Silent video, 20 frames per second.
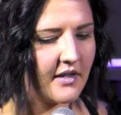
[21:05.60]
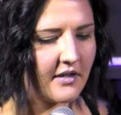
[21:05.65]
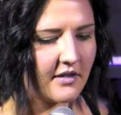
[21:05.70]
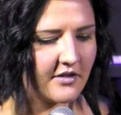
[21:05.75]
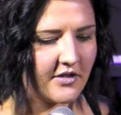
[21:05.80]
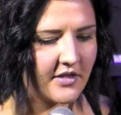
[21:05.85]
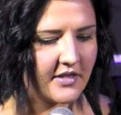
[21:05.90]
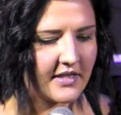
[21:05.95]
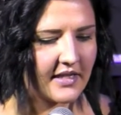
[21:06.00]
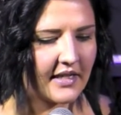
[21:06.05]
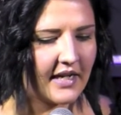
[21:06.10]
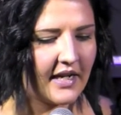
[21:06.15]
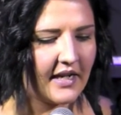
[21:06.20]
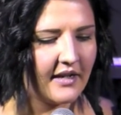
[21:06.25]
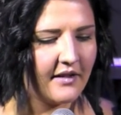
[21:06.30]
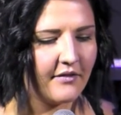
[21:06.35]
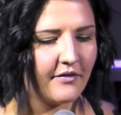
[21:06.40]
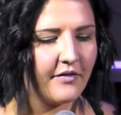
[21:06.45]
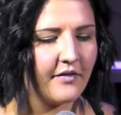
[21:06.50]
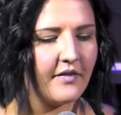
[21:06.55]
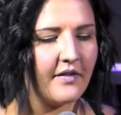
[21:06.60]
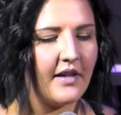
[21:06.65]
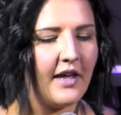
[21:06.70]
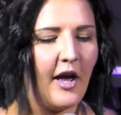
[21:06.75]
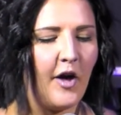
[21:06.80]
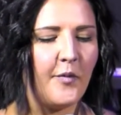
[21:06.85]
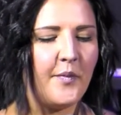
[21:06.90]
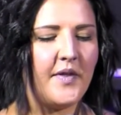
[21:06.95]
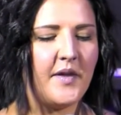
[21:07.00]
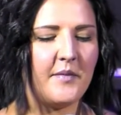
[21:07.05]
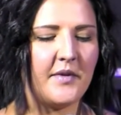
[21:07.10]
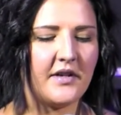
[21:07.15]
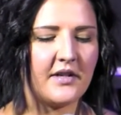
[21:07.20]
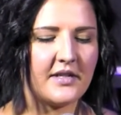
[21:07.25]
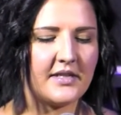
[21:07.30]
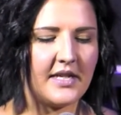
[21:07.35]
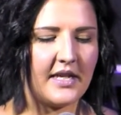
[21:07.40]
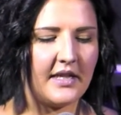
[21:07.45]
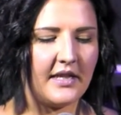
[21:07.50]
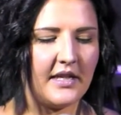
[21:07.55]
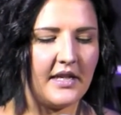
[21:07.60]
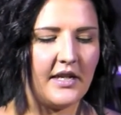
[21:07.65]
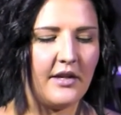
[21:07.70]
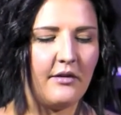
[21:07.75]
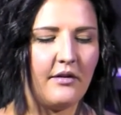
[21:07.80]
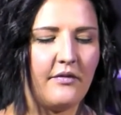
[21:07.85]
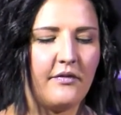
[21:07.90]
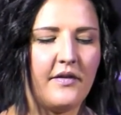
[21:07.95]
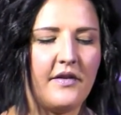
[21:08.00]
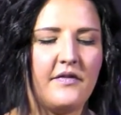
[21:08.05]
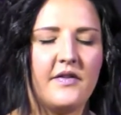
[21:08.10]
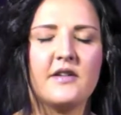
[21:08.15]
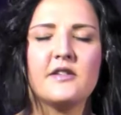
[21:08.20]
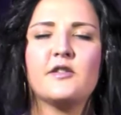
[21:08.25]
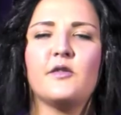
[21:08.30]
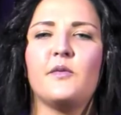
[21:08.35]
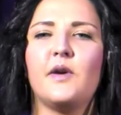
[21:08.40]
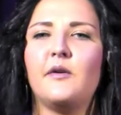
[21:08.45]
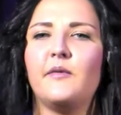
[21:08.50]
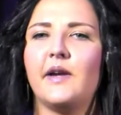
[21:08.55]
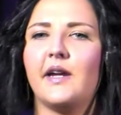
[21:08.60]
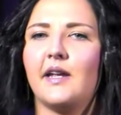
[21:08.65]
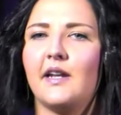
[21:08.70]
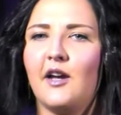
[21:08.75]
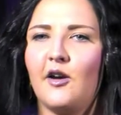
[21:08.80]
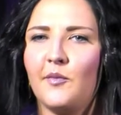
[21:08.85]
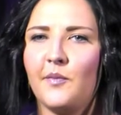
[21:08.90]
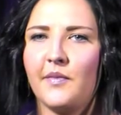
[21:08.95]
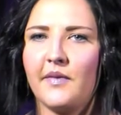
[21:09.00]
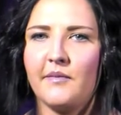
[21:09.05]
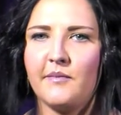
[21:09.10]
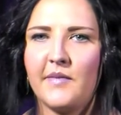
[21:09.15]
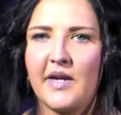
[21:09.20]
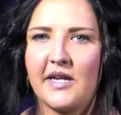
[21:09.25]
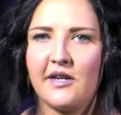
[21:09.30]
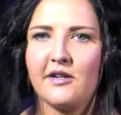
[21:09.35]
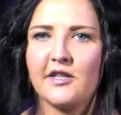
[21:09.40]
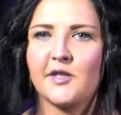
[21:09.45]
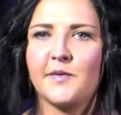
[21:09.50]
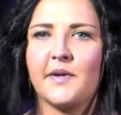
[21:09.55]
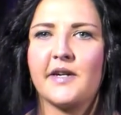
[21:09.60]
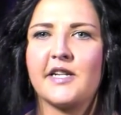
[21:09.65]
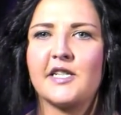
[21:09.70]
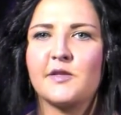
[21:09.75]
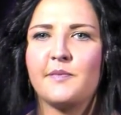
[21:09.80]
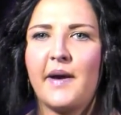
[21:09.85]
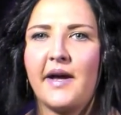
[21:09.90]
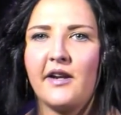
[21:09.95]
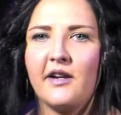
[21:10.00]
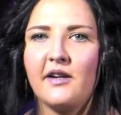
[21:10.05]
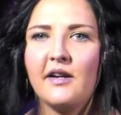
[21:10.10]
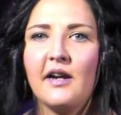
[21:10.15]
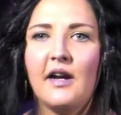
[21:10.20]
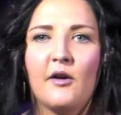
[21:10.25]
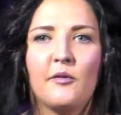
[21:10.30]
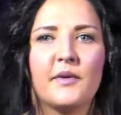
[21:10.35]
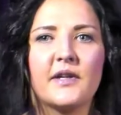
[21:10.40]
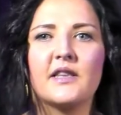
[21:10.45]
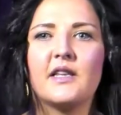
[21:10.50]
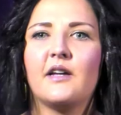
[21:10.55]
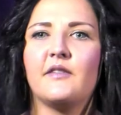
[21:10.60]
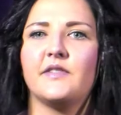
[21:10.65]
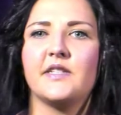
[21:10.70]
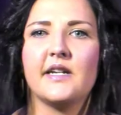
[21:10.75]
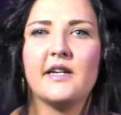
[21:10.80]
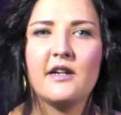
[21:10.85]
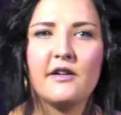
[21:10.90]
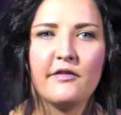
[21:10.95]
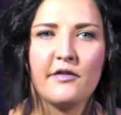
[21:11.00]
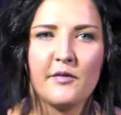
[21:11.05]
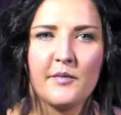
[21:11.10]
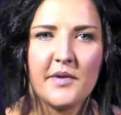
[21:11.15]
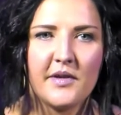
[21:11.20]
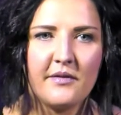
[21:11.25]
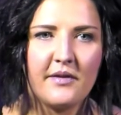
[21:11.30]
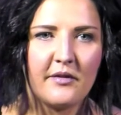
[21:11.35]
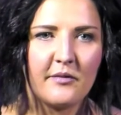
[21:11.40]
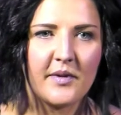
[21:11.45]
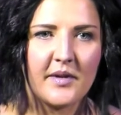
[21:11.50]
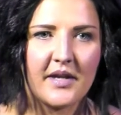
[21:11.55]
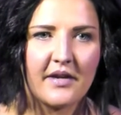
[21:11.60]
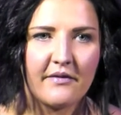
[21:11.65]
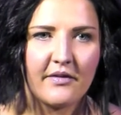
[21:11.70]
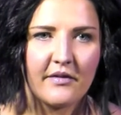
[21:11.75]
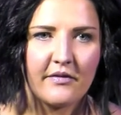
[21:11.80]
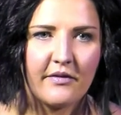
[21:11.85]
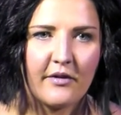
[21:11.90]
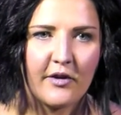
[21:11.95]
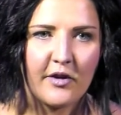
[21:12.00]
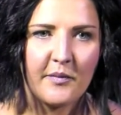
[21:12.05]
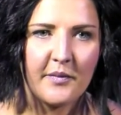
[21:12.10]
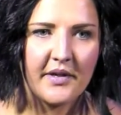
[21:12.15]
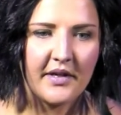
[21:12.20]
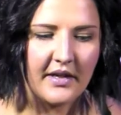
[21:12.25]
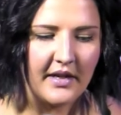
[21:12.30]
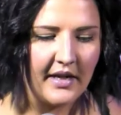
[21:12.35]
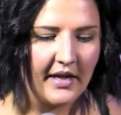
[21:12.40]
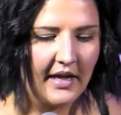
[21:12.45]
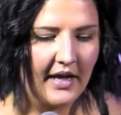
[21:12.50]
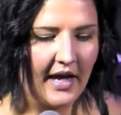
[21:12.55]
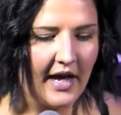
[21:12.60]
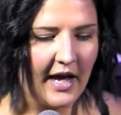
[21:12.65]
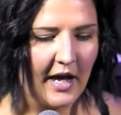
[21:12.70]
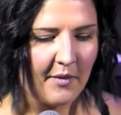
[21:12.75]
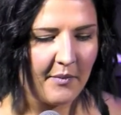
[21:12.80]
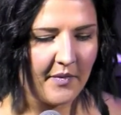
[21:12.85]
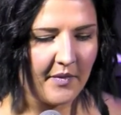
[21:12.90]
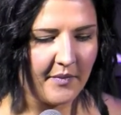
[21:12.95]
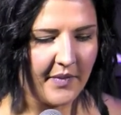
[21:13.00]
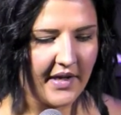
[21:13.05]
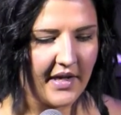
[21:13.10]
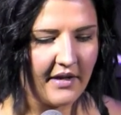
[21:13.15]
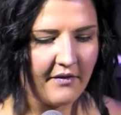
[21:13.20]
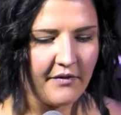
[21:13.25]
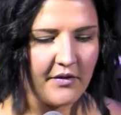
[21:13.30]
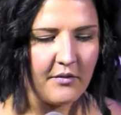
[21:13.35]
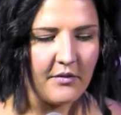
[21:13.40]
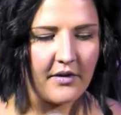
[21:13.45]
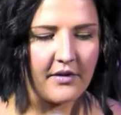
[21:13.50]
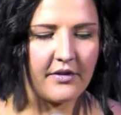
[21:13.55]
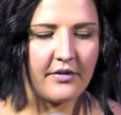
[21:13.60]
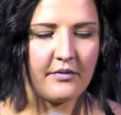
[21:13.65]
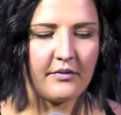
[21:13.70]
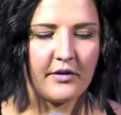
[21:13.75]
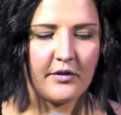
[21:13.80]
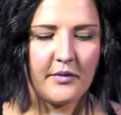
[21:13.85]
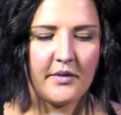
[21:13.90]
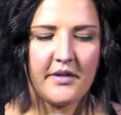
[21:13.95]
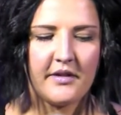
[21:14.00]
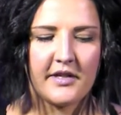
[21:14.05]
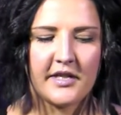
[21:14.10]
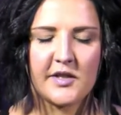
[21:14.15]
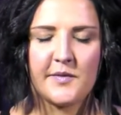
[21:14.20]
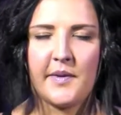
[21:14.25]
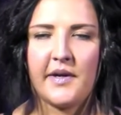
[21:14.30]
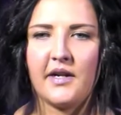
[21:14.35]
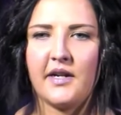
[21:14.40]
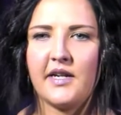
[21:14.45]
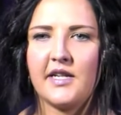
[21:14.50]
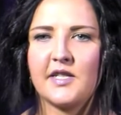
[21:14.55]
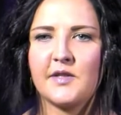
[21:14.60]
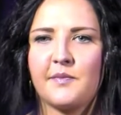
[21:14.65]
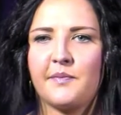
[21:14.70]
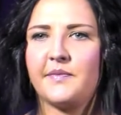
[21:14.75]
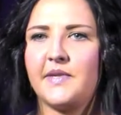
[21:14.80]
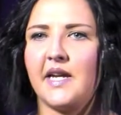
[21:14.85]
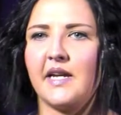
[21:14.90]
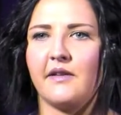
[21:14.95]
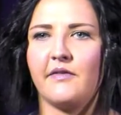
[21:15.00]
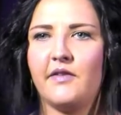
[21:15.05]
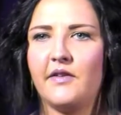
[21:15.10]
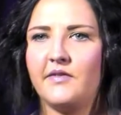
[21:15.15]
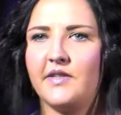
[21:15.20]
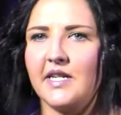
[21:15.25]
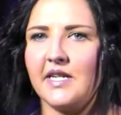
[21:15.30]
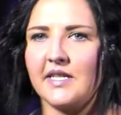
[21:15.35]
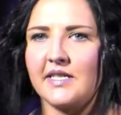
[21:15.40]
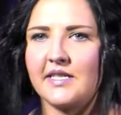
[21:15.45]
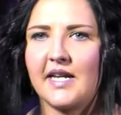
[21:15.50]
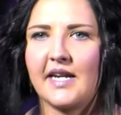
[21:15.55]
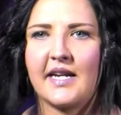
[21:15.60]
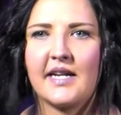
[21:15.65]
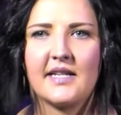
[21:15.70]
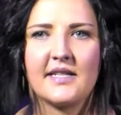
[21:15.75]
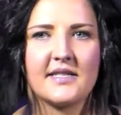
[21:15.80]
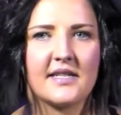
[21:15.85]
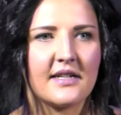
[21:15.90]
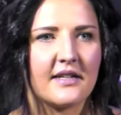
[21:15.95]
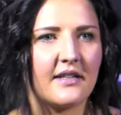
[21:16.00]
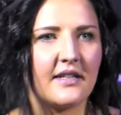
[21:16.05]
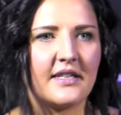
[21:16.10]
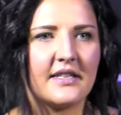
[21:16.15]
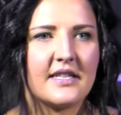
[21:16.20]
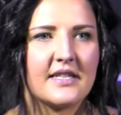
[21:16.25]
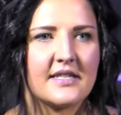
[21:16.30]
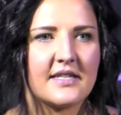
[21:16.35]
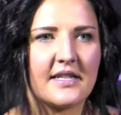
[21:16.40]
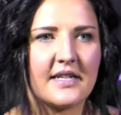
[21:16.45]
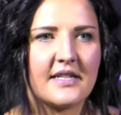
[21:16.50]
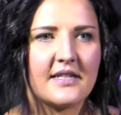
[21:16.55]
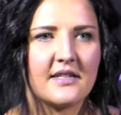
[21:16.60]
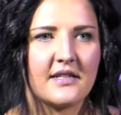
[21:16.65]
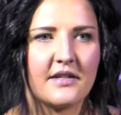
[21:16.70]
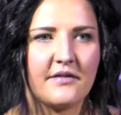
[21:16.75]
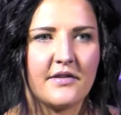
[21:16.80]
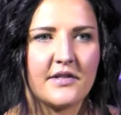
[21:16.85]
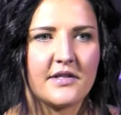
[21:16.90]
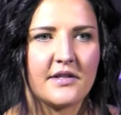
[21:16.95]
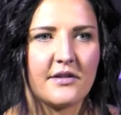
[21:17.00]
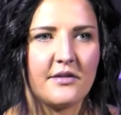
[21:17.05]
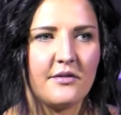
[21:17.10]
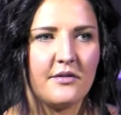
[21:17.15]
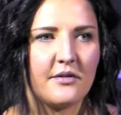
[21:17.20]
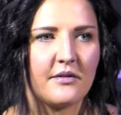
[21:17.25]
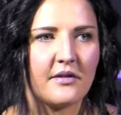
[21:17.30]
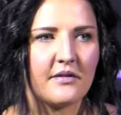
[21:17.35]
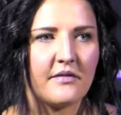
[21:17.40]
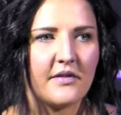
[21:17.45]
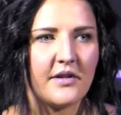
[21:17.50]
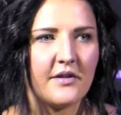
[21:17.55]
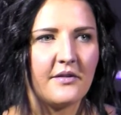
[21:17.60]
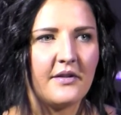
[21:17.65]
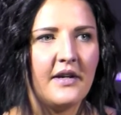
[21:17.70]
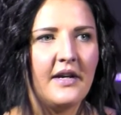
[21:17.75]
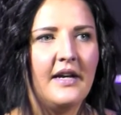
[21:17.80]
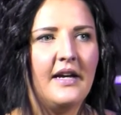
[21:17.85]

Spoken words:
just to kind of help them understand that, if there's a way we could help make your experience better, we'd love to hear from you, and we give the phone number. But if you were thrilled with your experience, take 15 seconds and click this link to leave us a Google review.